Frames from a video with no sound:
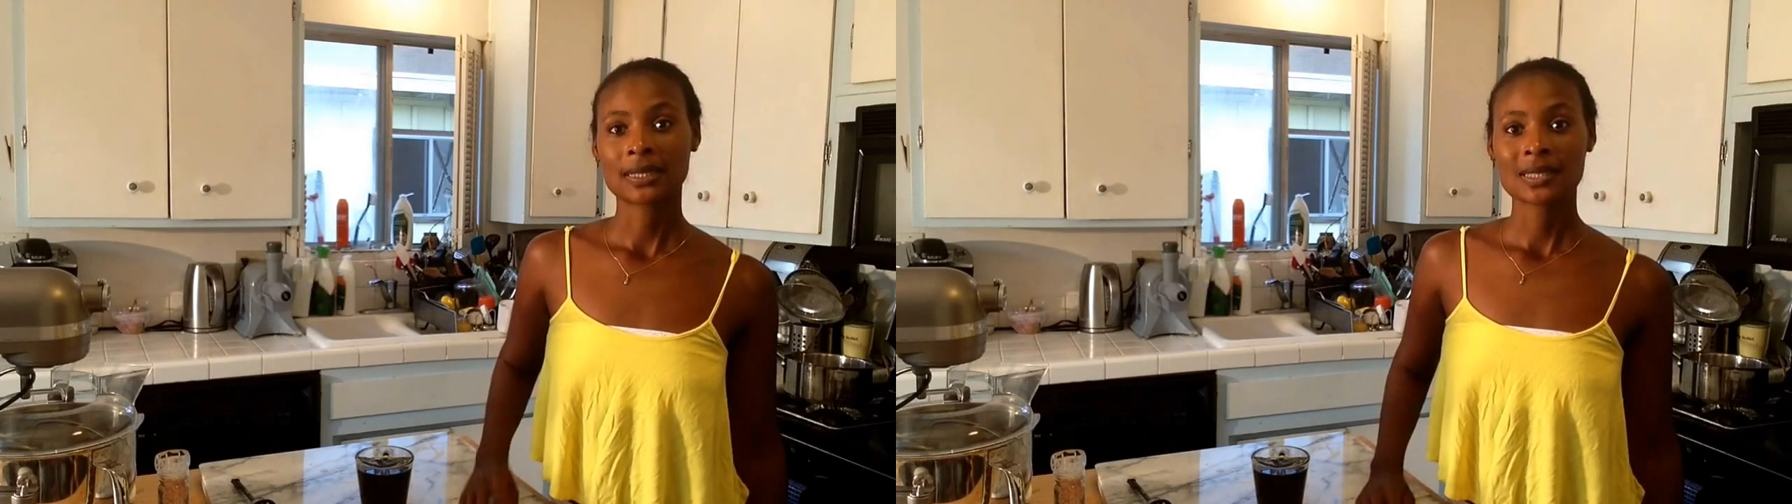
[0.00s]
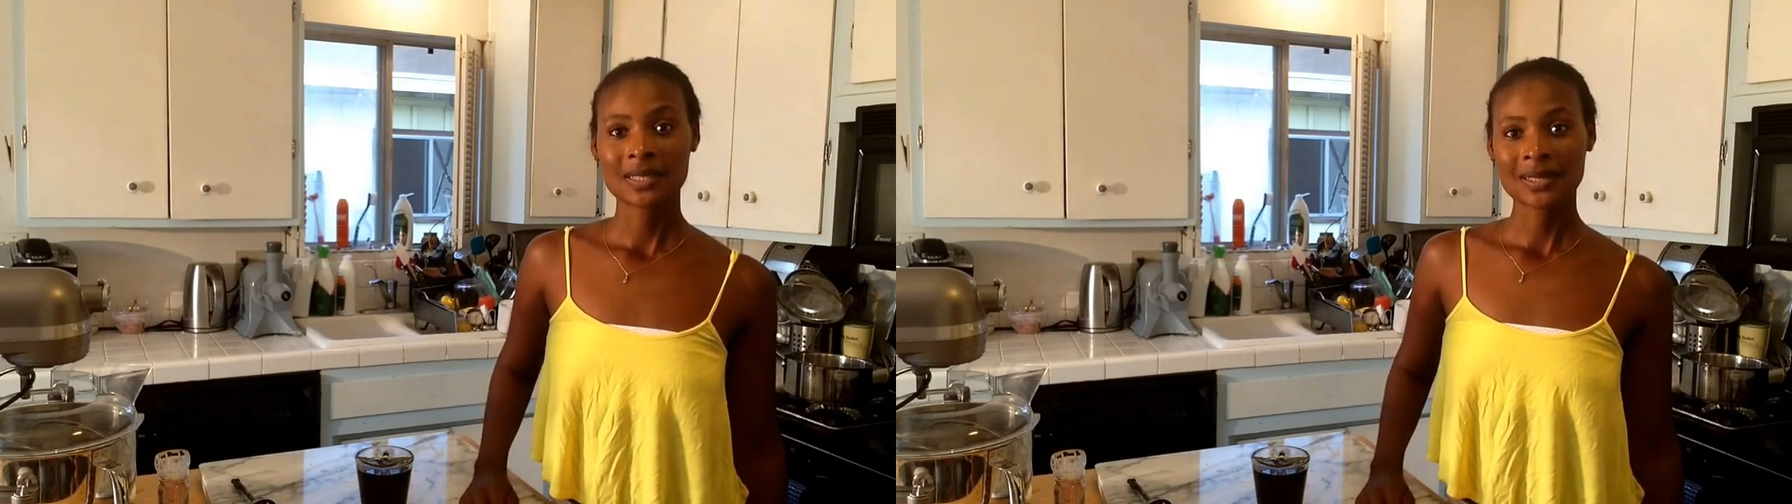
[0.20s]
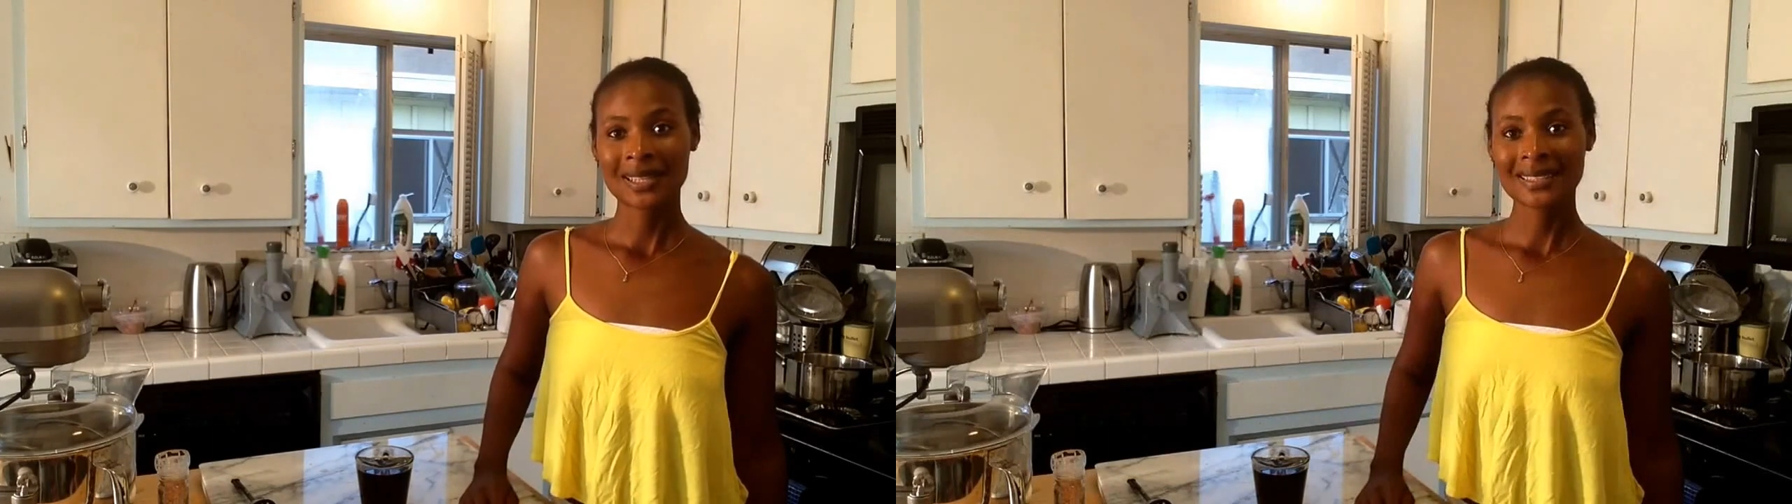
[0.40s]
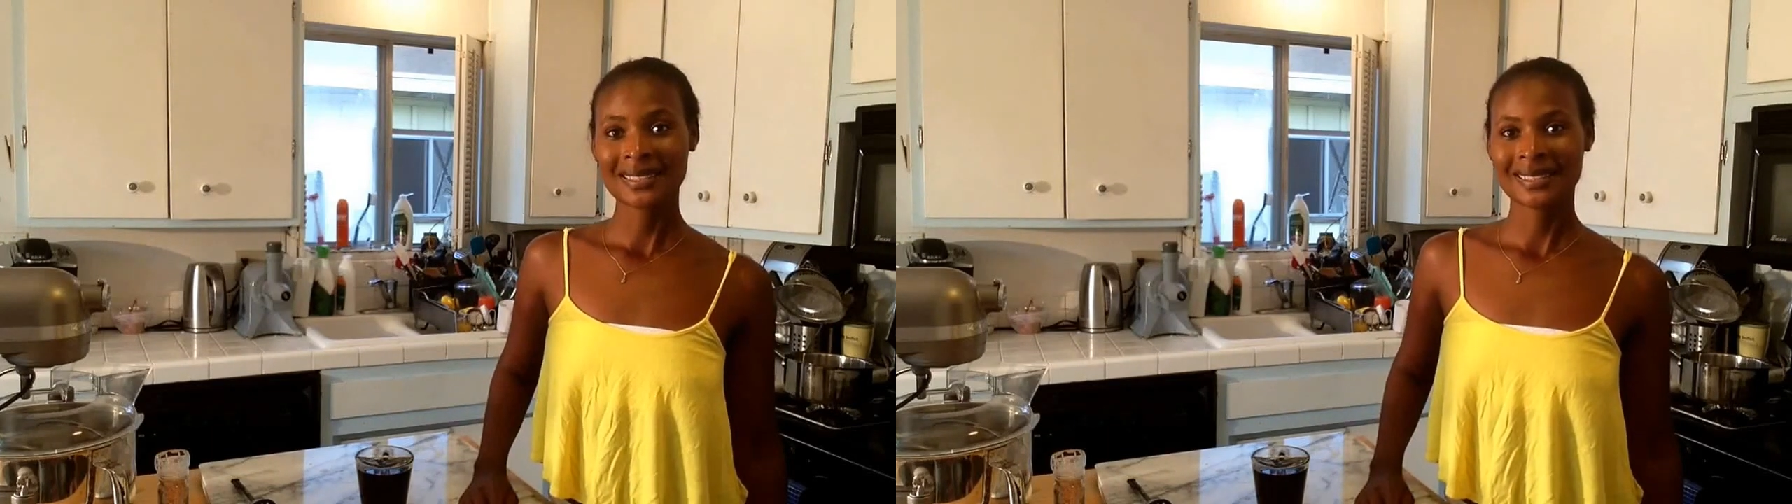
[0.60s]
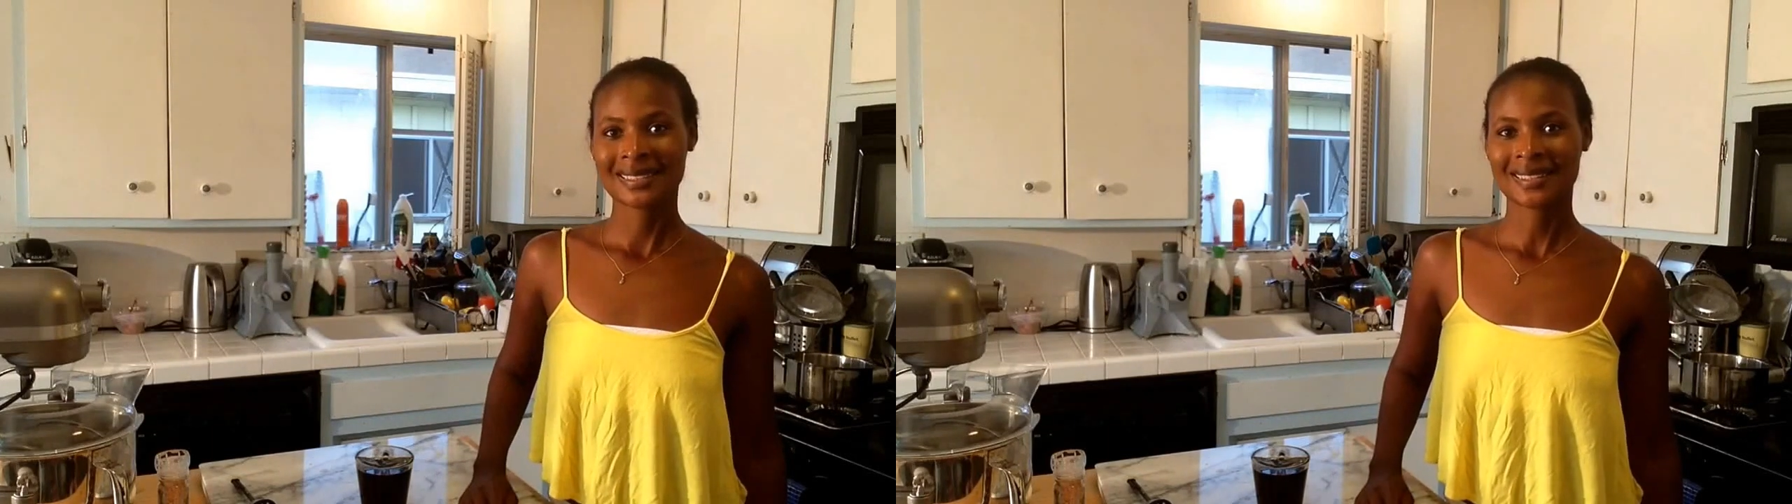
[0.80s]
So let's
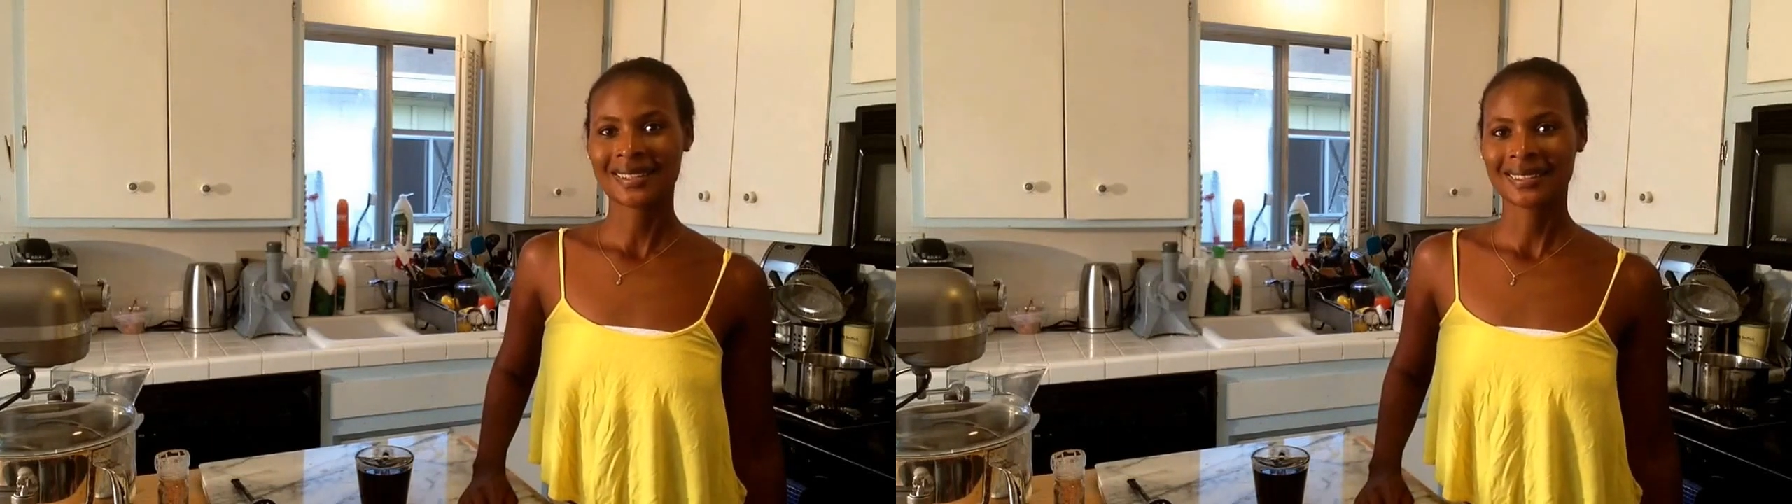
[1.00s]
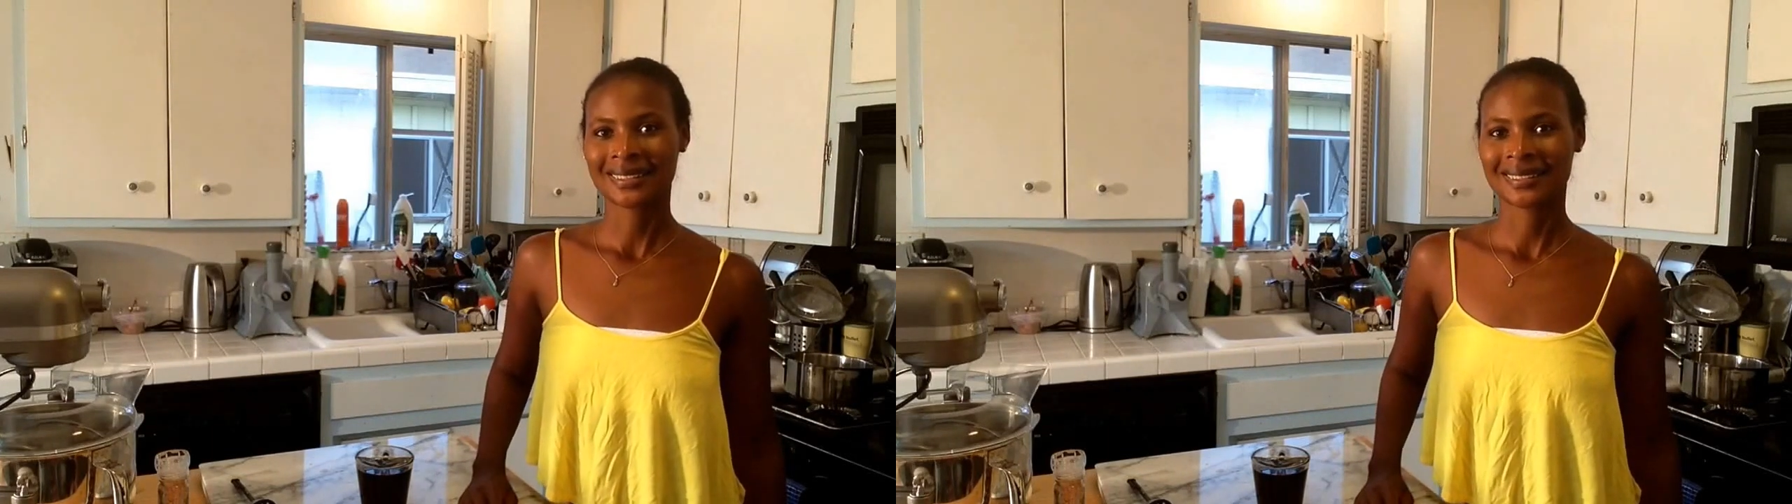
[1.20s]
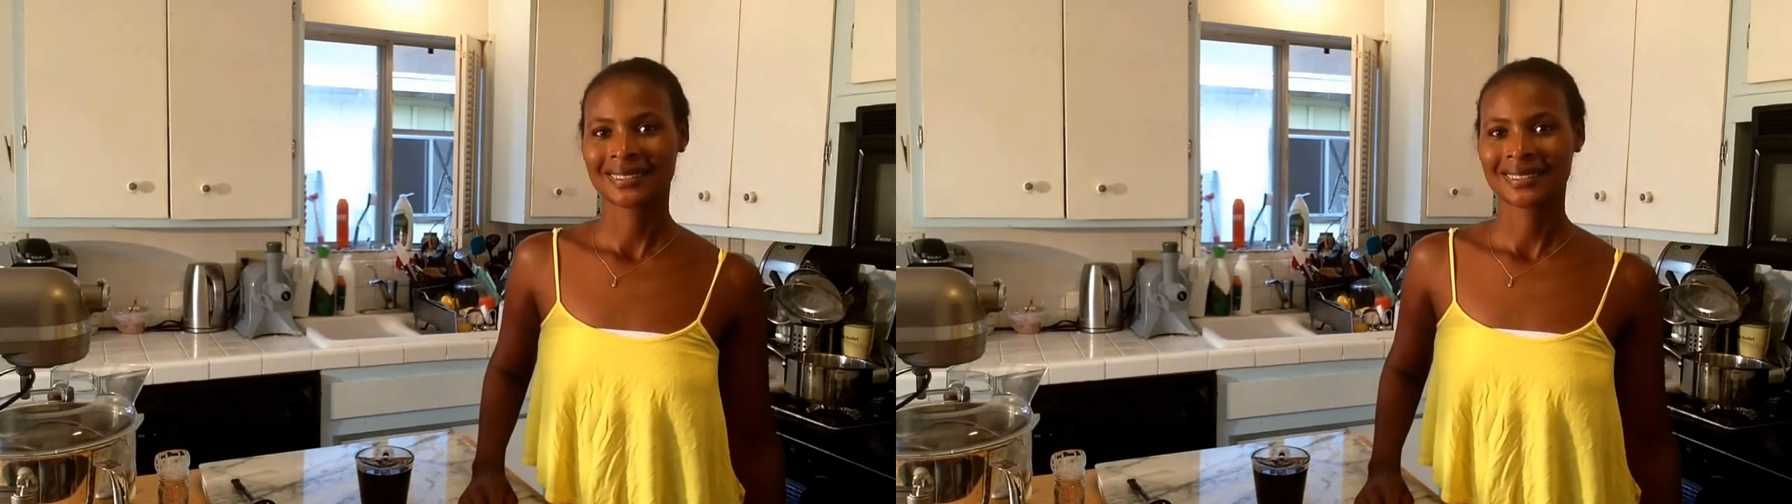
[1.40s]
get started.